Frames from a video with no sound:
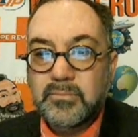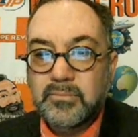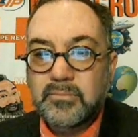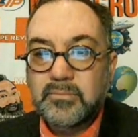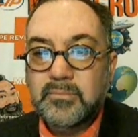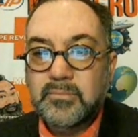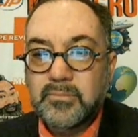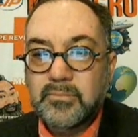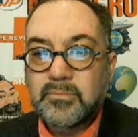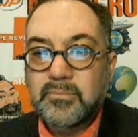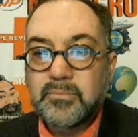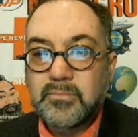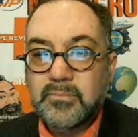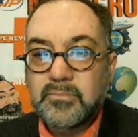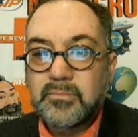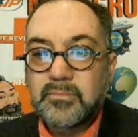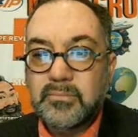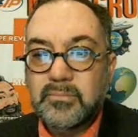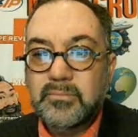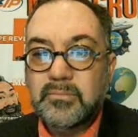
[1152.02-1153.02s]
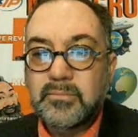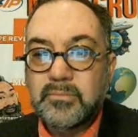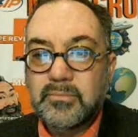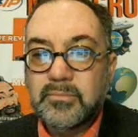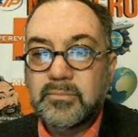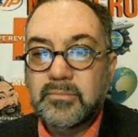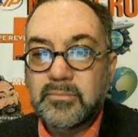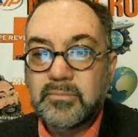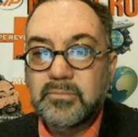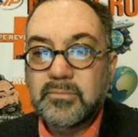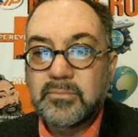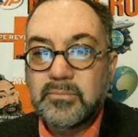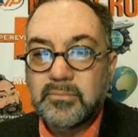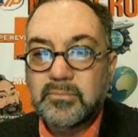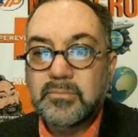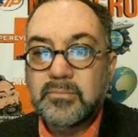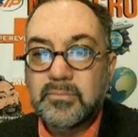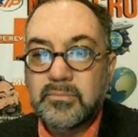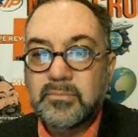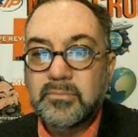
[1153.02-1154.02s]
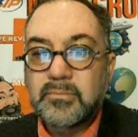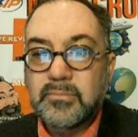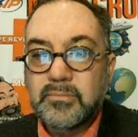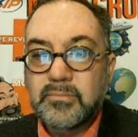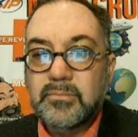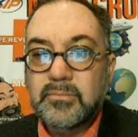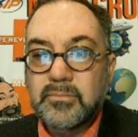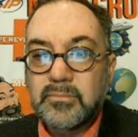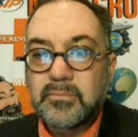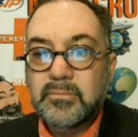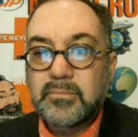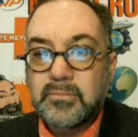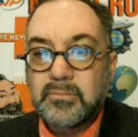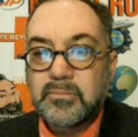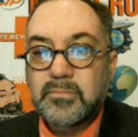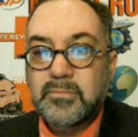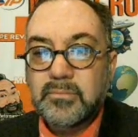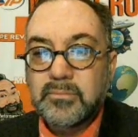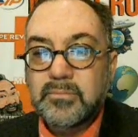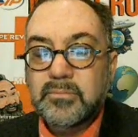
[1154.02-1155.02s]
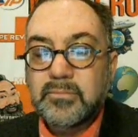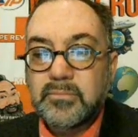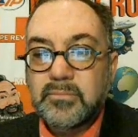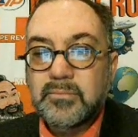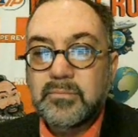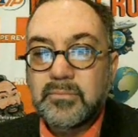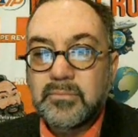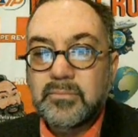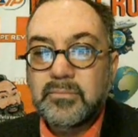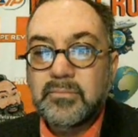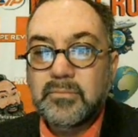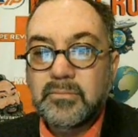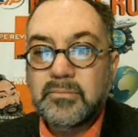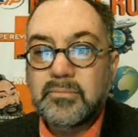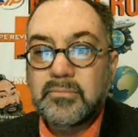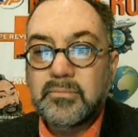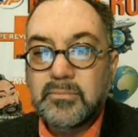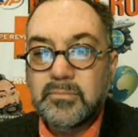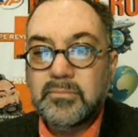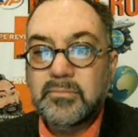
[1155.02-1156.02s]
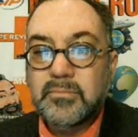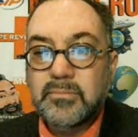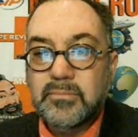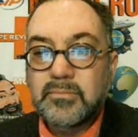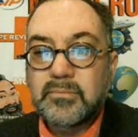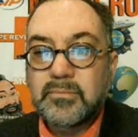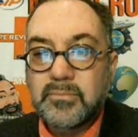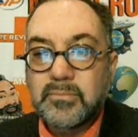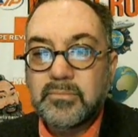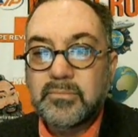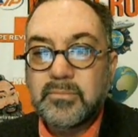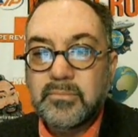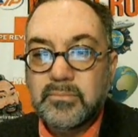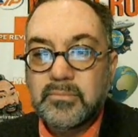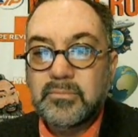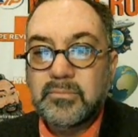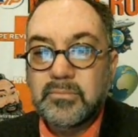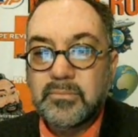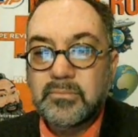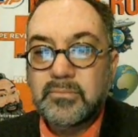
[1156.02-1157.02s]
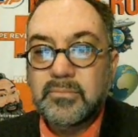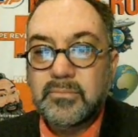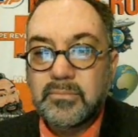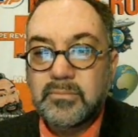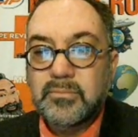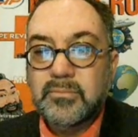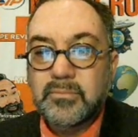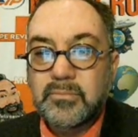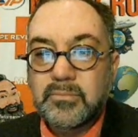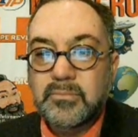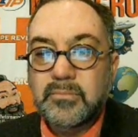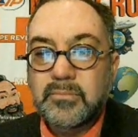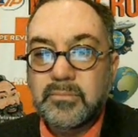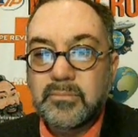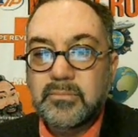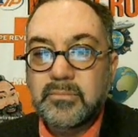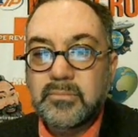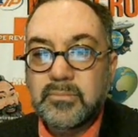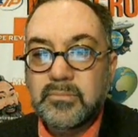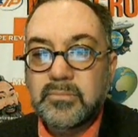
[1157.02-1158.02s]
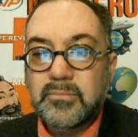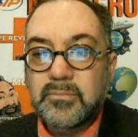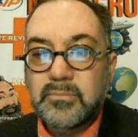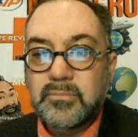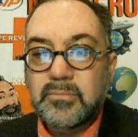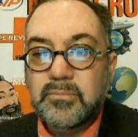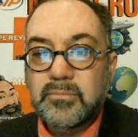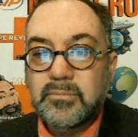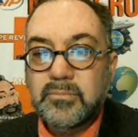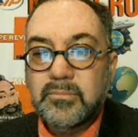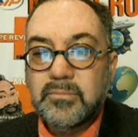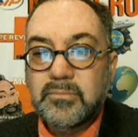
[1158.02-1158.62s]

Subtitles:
(silent)